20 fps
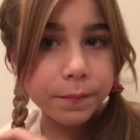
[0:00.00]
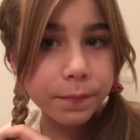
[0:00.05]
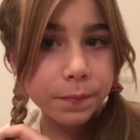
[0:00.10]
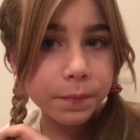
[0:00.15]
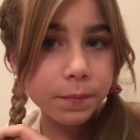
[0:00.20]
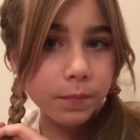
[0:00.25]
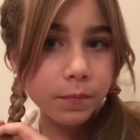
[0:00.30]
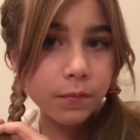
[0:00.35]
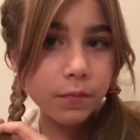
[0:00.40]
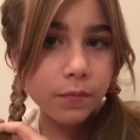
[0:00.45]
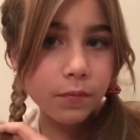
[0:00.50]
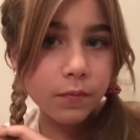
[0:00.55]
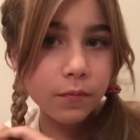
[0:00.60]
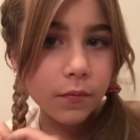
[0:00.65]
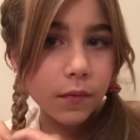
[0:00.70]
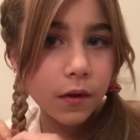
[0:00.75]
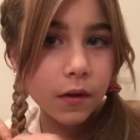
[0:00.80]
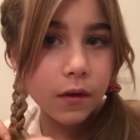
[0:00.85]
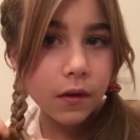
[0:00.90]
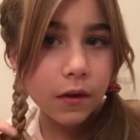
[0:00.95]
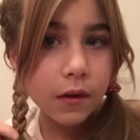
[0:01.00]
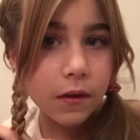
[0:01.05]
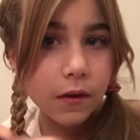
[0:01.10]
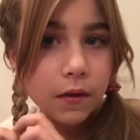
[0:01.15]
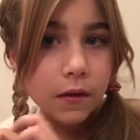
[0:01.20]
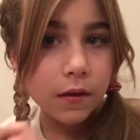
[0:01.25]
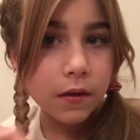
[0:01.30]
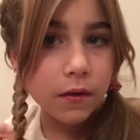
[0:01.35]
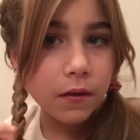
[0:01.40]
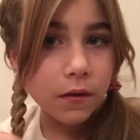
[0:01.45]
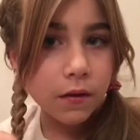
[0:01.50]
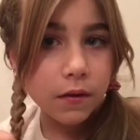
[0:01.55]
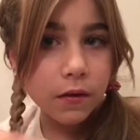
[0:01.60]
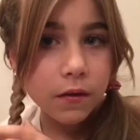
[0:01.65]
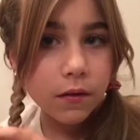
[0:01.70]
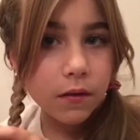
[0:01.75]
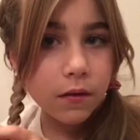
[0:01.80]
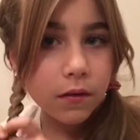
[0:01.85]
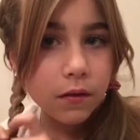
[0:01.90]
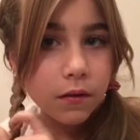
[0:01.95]

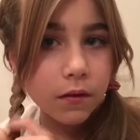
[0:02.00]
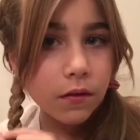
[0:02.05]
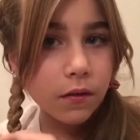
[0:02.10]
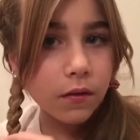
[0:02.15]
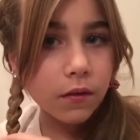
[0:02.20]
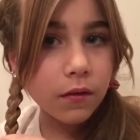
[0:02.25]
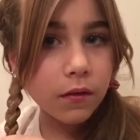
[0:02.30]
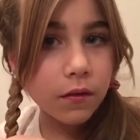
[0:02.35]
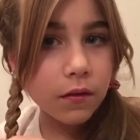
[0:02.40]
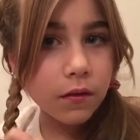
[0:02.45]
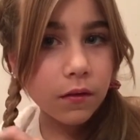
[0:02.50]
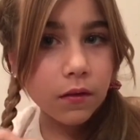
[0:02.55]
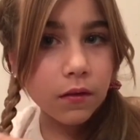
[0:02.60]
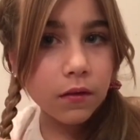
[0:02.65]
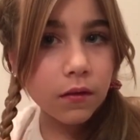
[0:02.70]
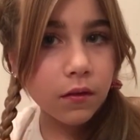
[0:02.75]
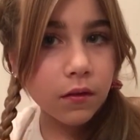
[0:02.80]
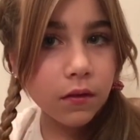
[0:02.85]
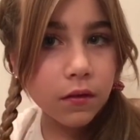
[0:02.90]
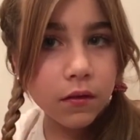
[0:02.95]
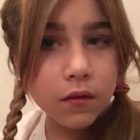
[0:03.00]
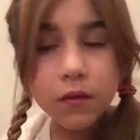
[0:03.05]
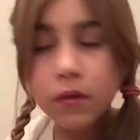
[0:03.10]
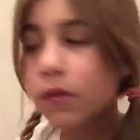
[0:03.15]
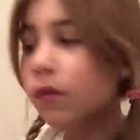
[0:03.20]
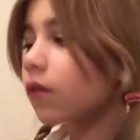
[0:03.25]
(silence)